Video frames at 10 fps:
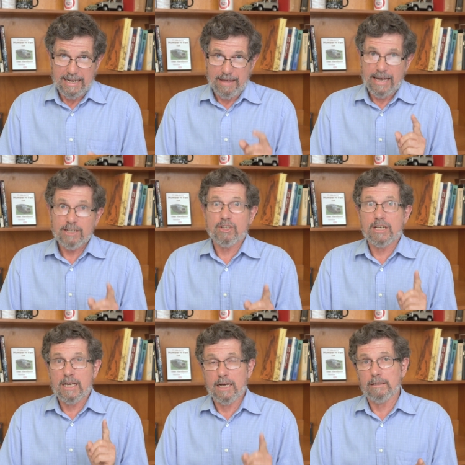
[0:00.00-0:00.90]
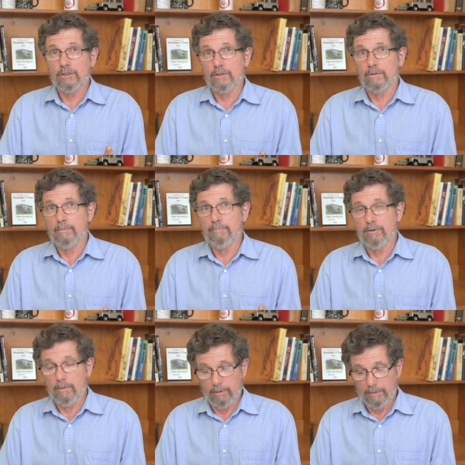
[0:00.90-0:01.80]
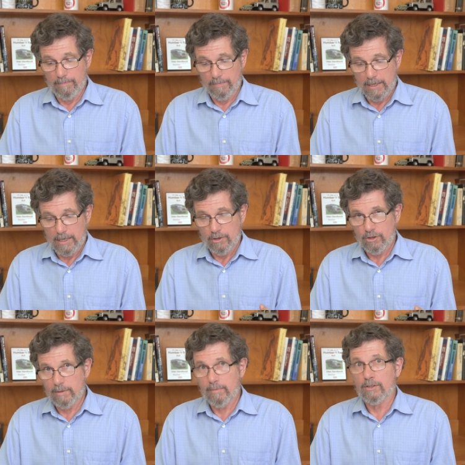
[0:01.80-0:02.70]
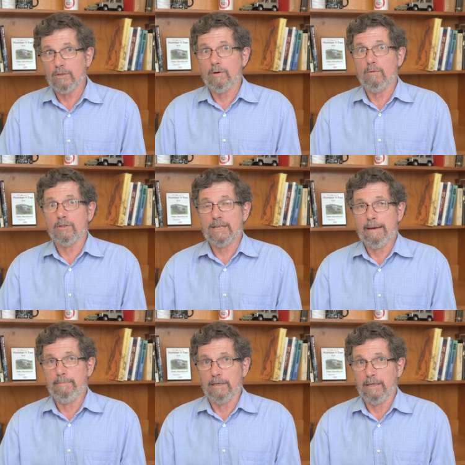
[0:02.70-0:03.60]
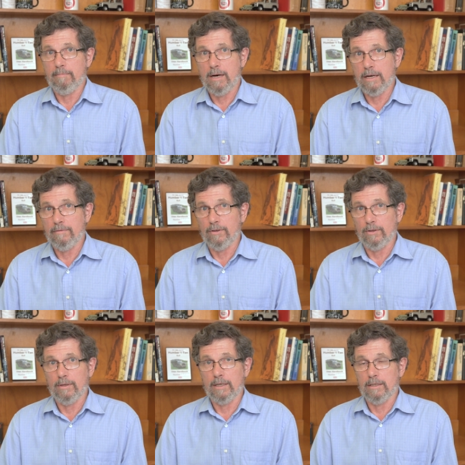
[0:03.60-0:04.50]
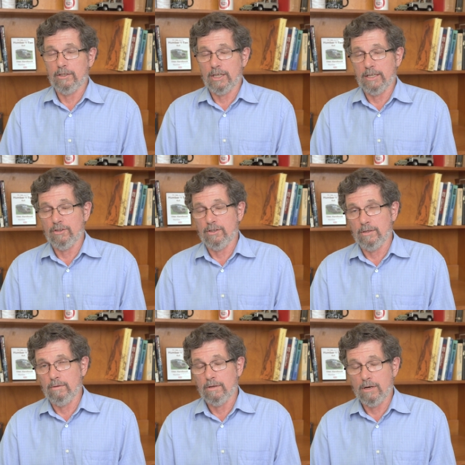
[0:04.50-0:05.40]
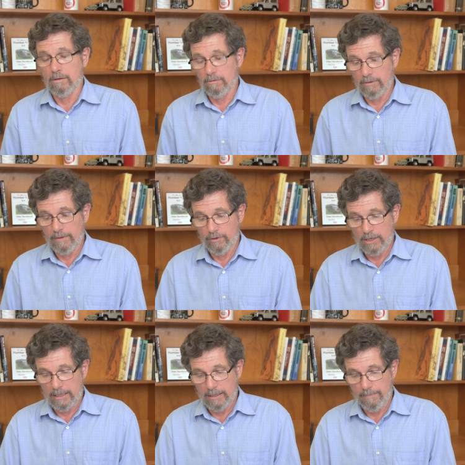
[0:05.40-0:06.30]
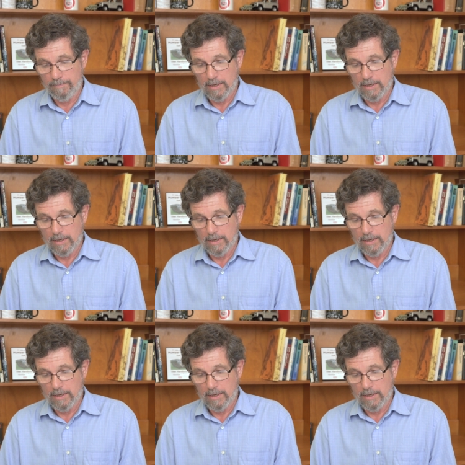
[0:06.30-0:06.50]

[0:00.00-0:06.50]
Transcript: Now, that's a cultural problem, similar to what was happening, in my view, at the JCU Coral Reef Centre.